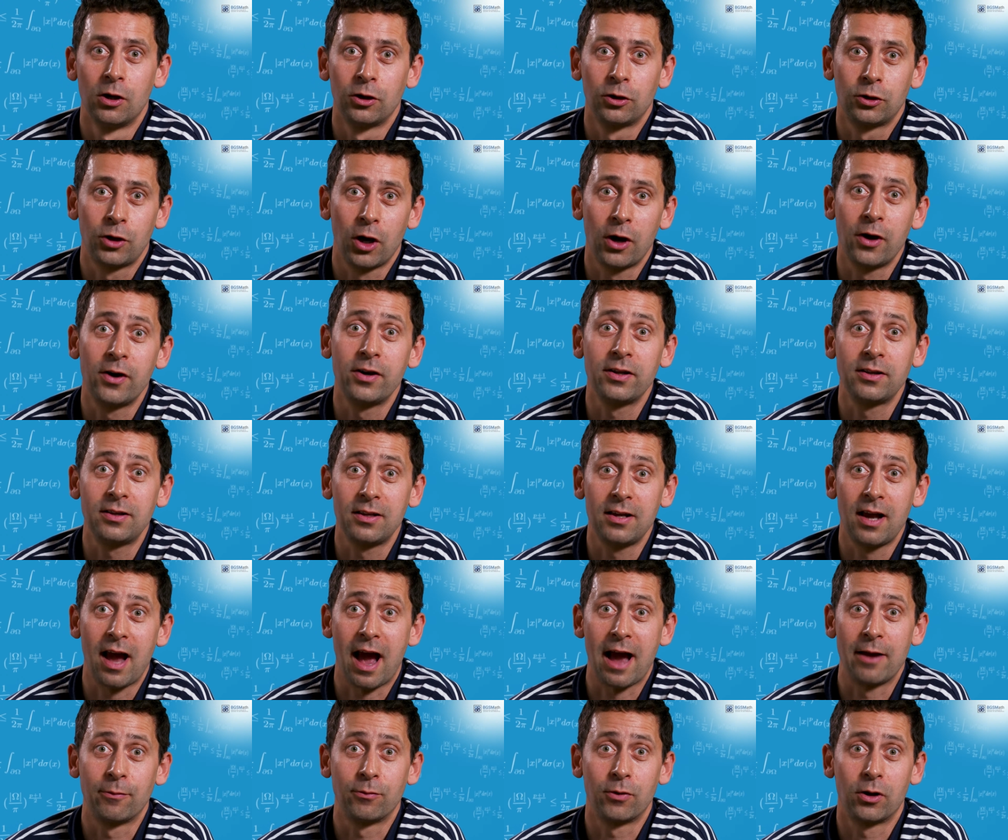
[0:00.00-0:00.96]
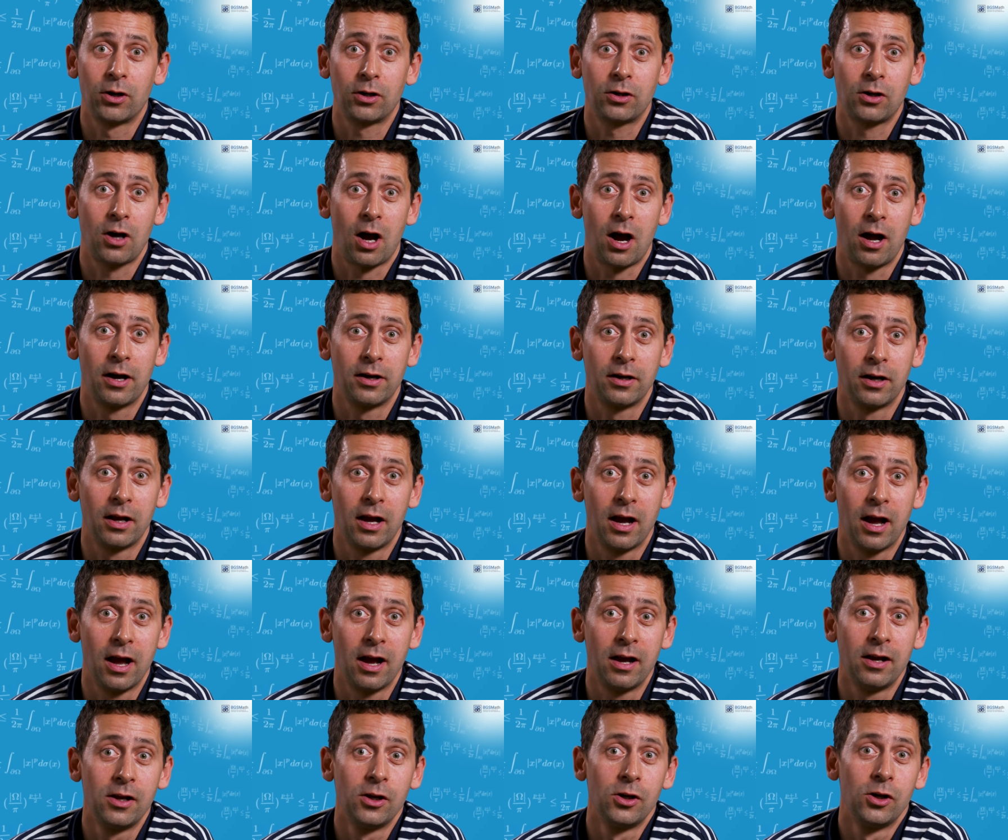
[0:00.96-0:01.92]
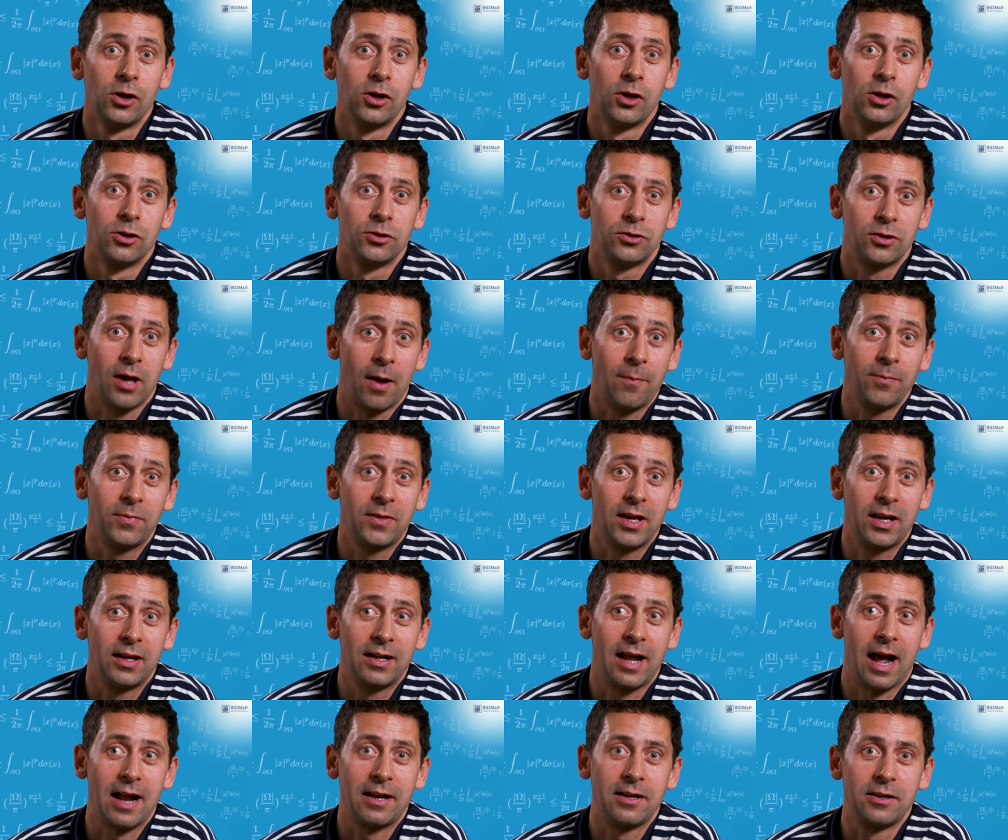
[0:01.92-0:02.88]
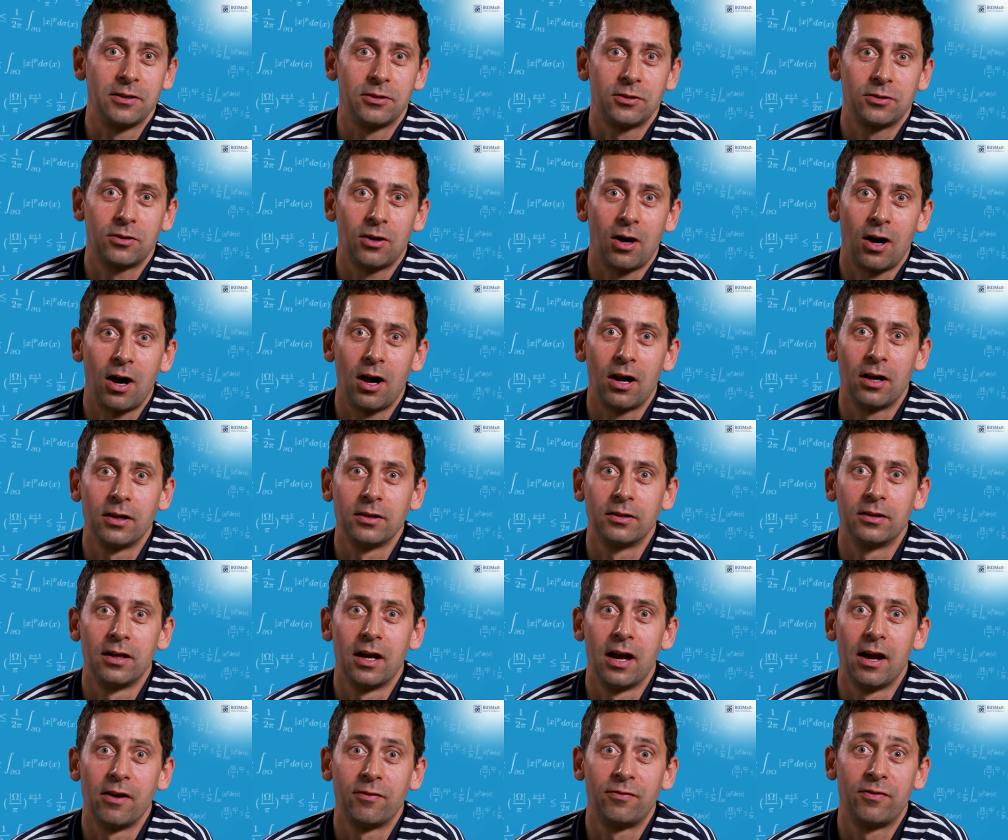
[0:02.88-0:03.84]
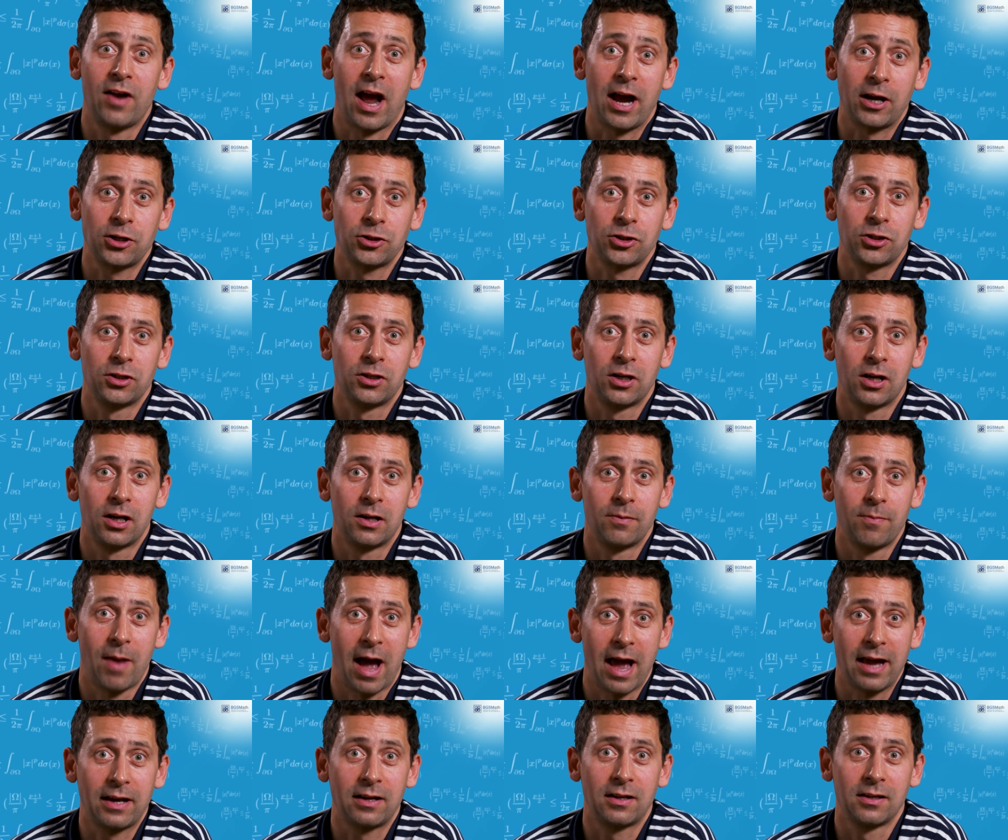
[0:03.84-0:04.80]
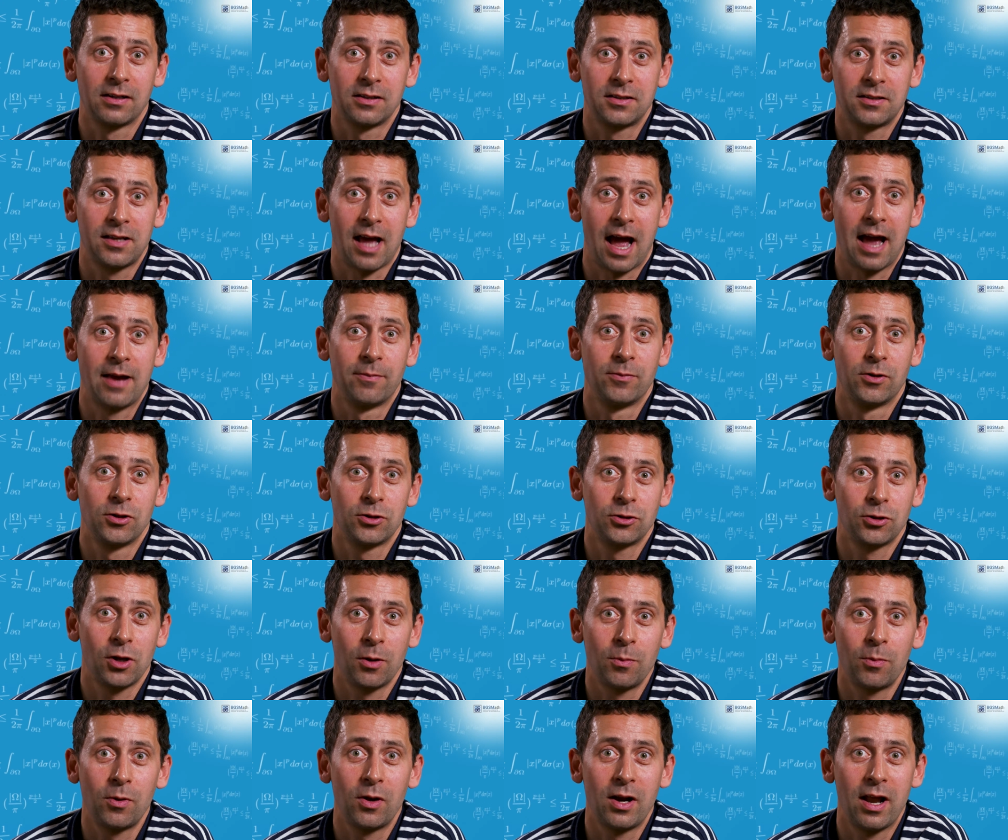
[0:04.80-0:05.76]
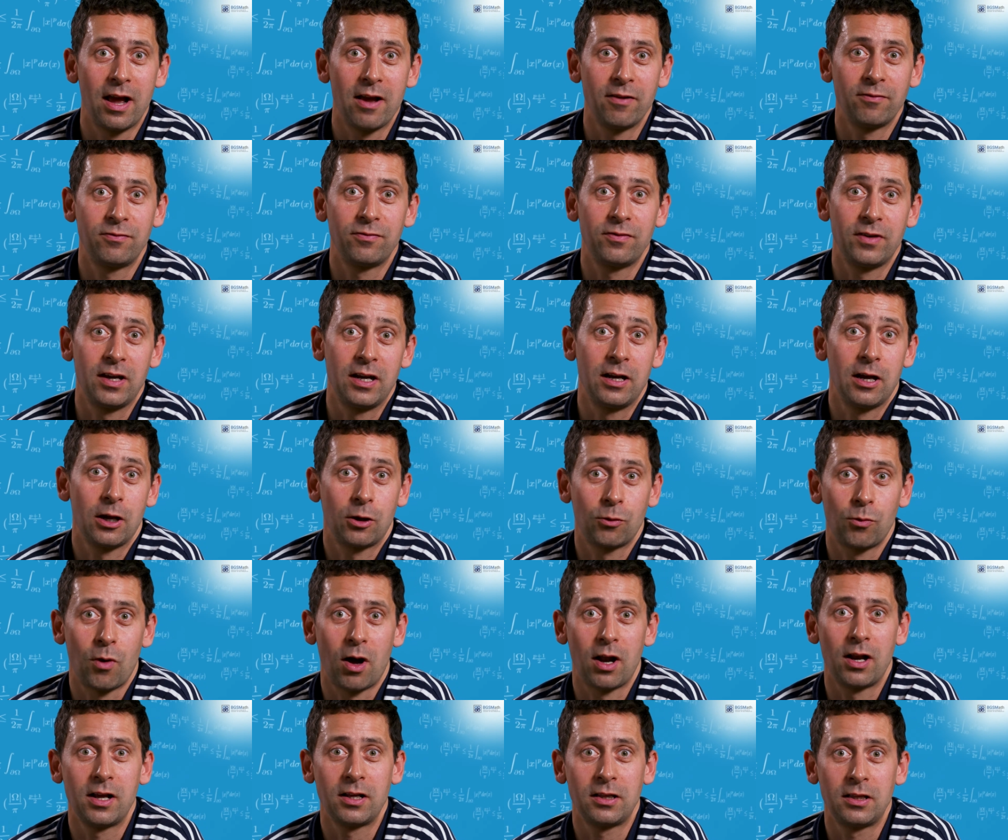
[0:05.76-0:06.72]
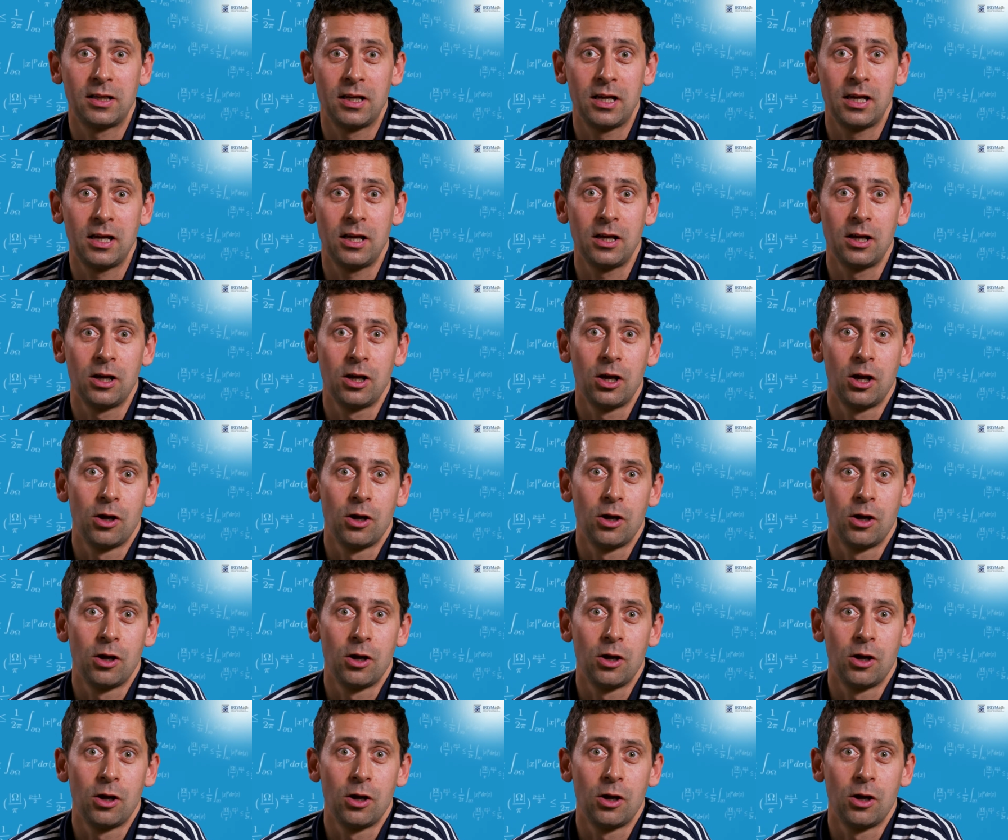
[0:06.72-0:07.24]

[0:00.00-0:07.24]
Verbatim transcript: Currently, I work on uh, something that is called uh, fractional Michael Simon Sobolev inequality,